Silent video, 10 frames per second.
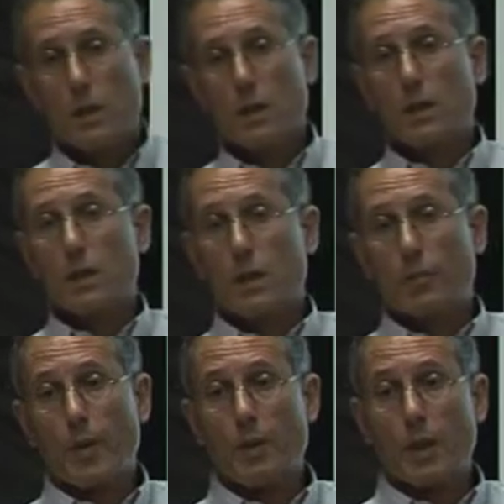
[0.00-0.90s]
This is
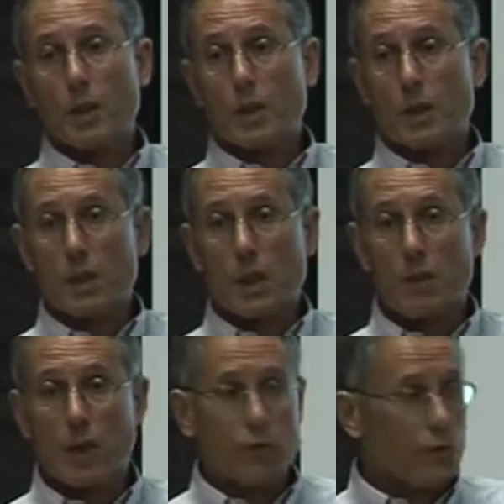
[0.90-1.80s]
publication just came
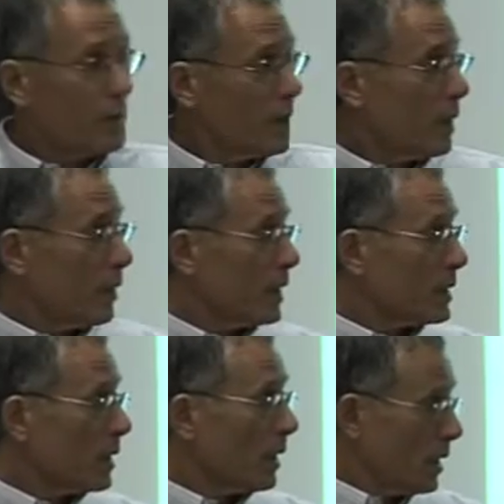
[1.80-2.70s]
out from the
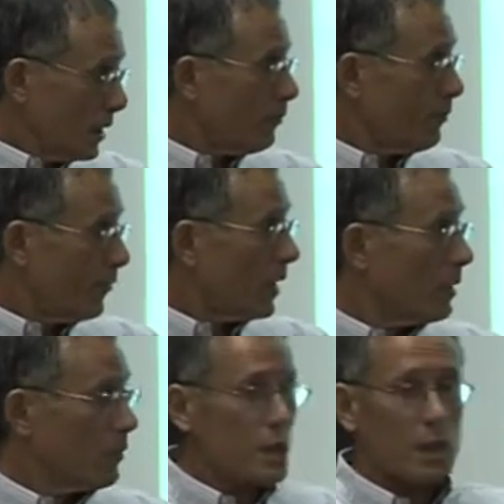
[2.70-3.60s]
RS, I think very
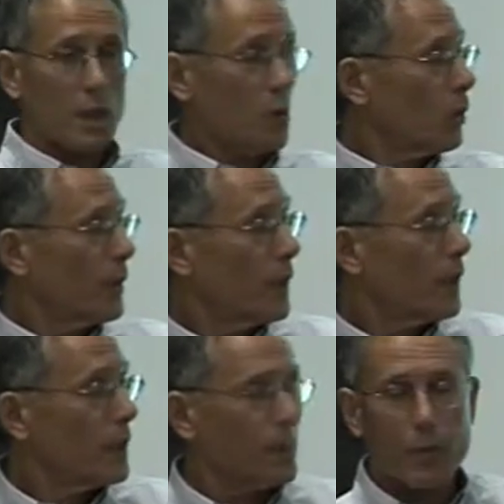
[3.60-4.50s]
recently, called The
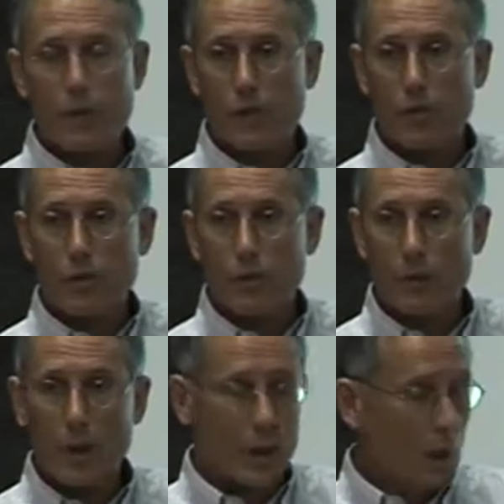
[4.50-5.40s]
Learning Prison from
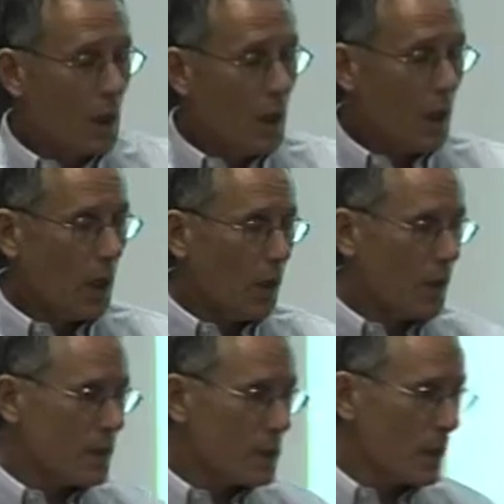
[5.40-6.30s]
the
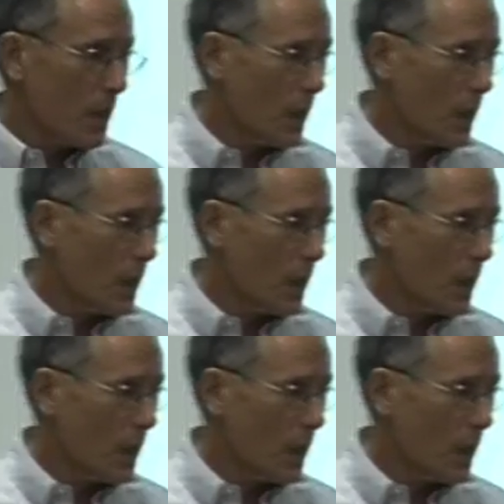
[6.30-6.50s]
RSA.